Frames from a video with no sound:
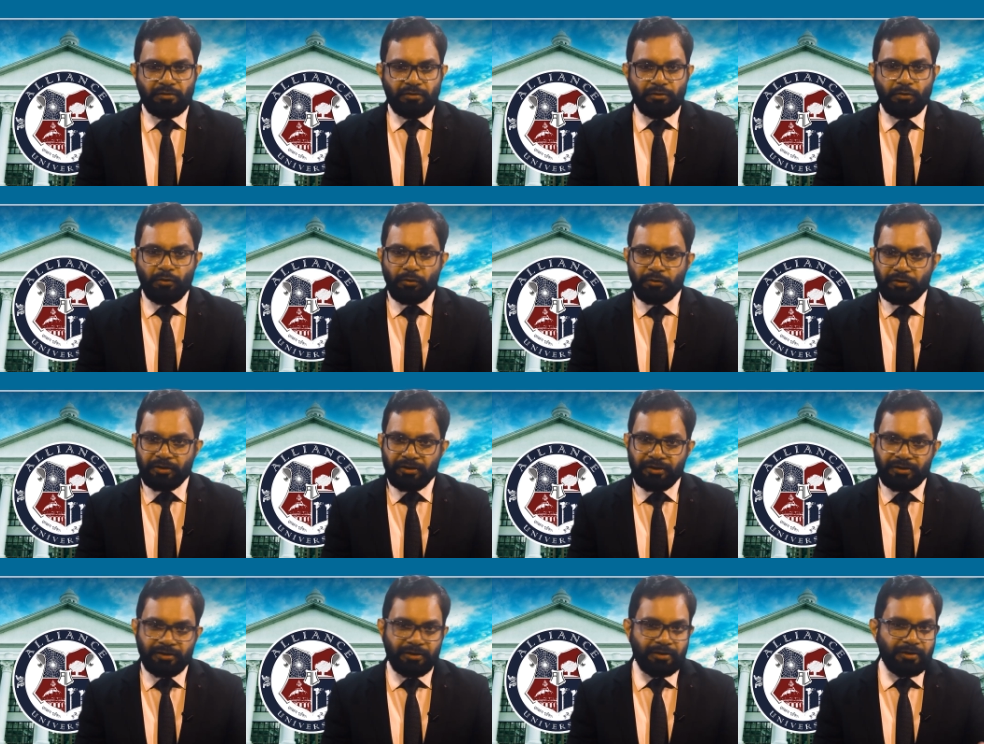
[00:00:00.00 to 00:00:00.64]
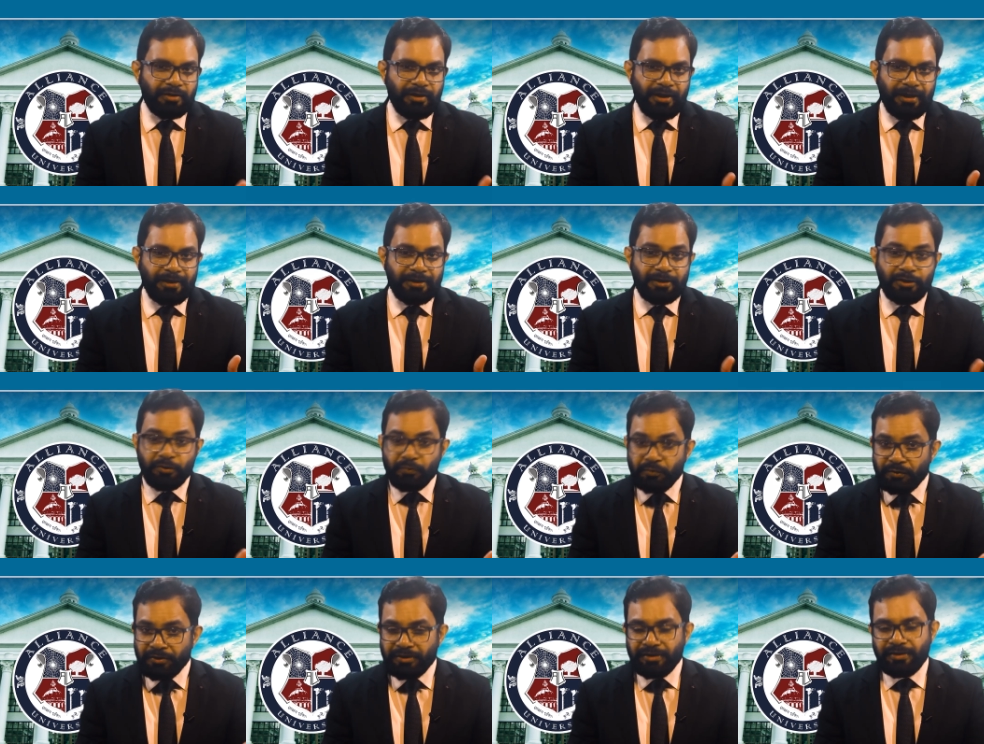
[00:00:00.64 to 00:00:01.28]
co-curricular
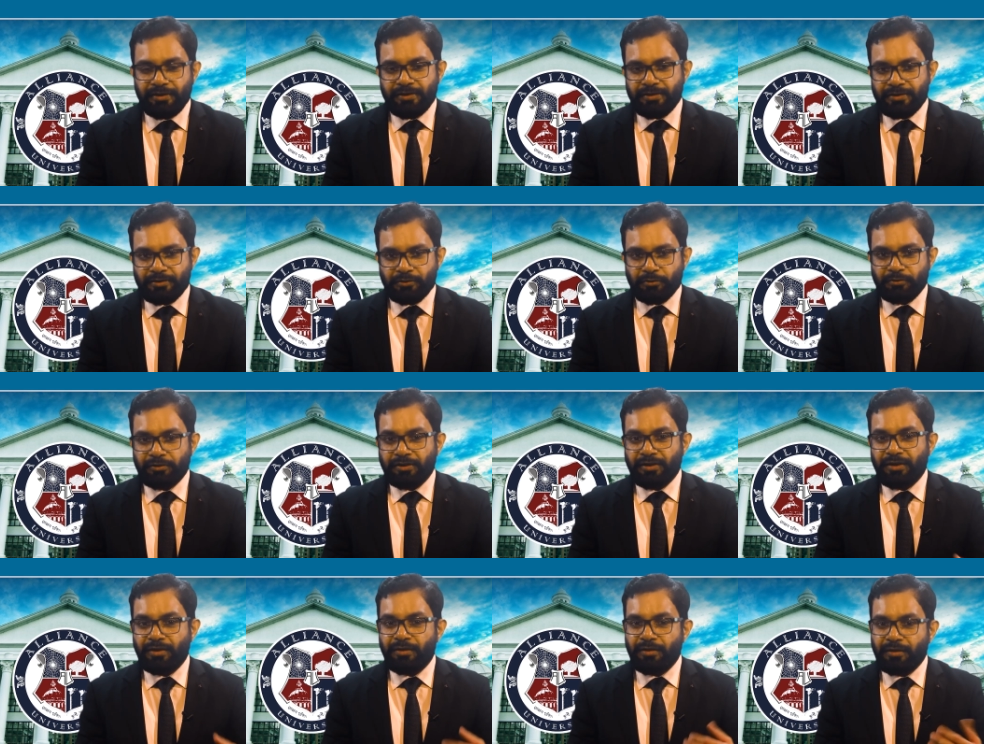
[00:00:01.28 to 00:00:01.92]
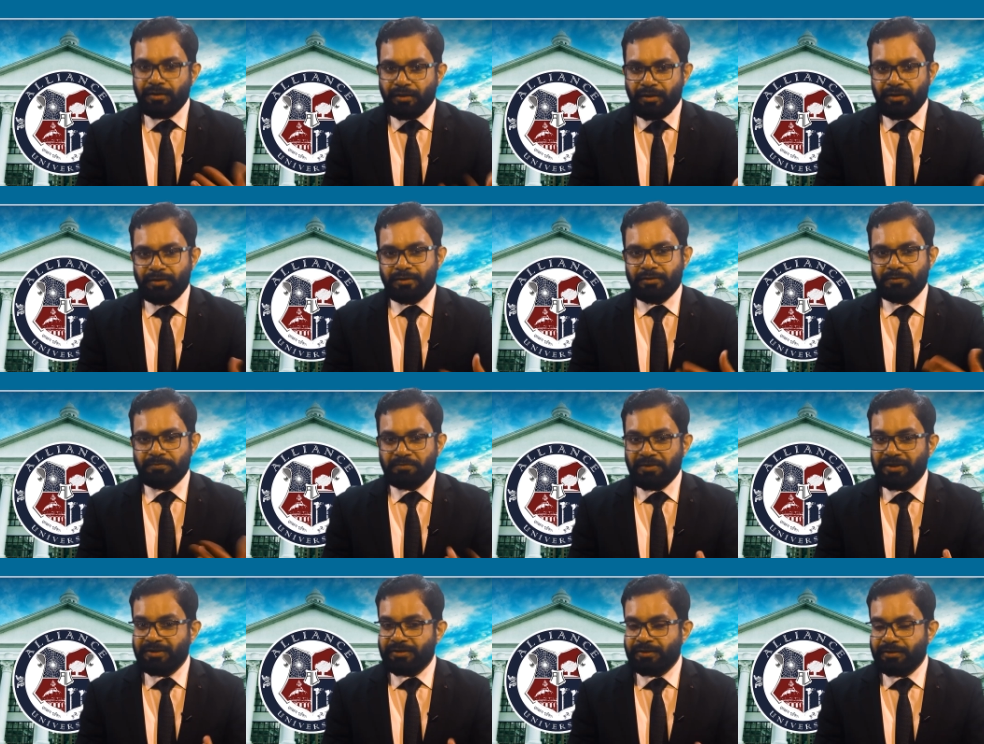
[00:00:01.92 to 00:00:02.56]
activities so they can learn
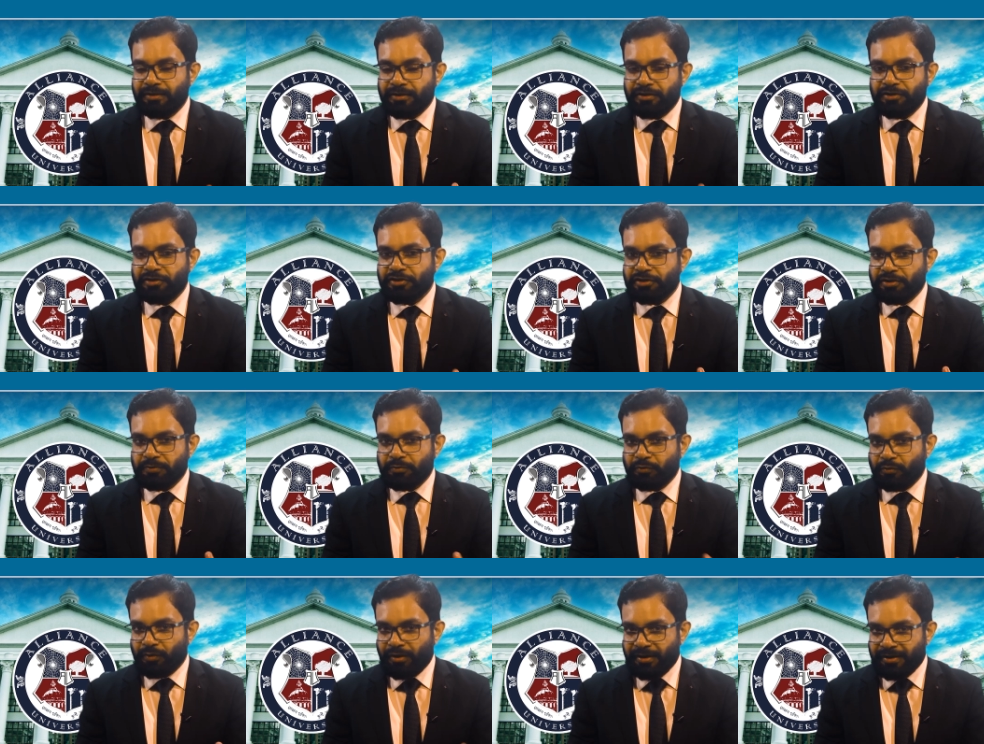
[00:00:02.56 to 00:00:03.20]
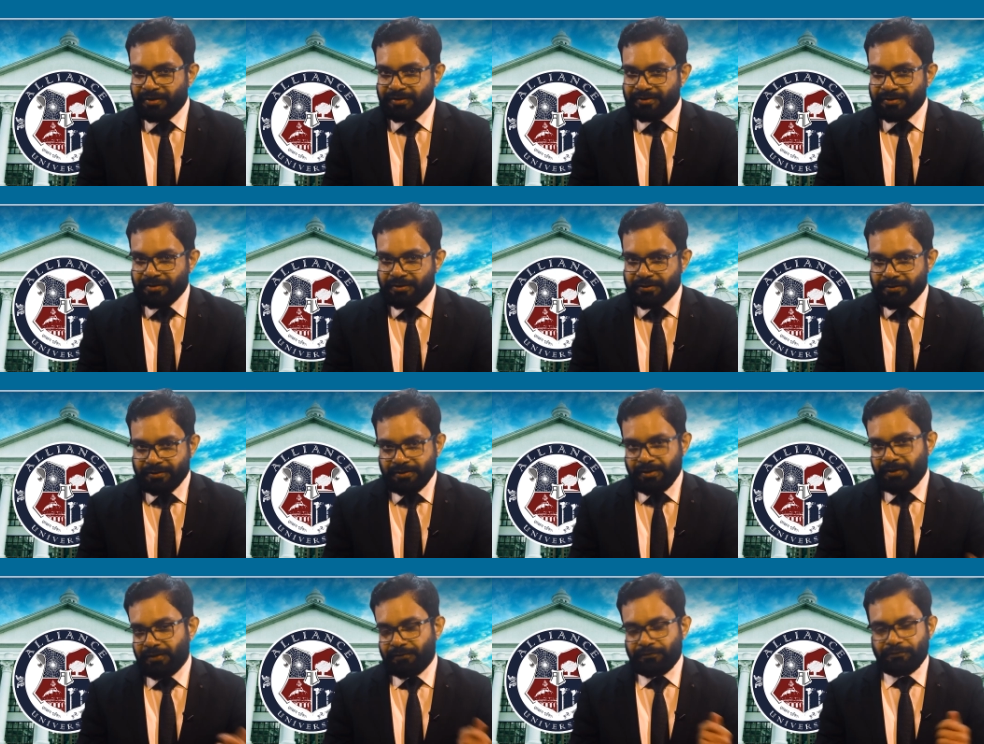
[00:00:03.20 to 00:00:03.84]
by their leadership qualities
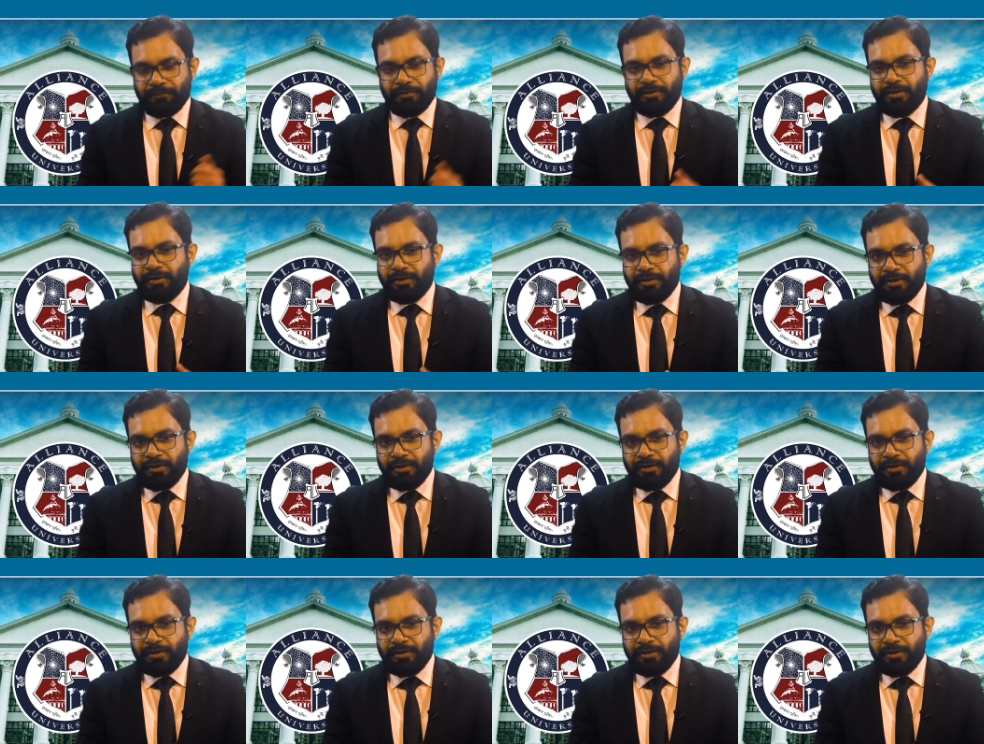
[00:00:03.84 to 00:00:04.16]
itself.